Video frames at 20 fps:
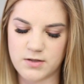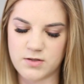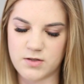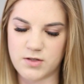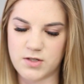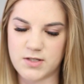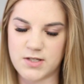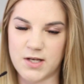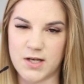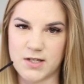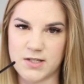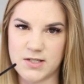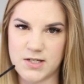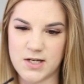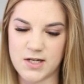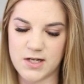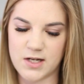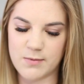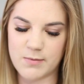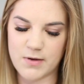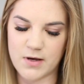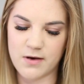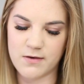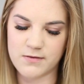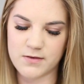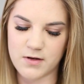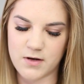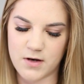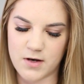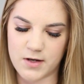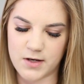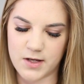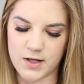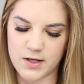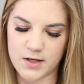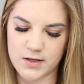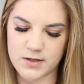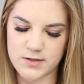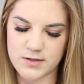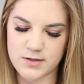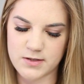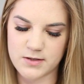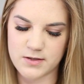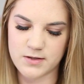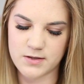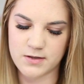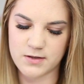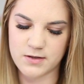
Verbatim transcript: So just take a teeny bit of the Onyx,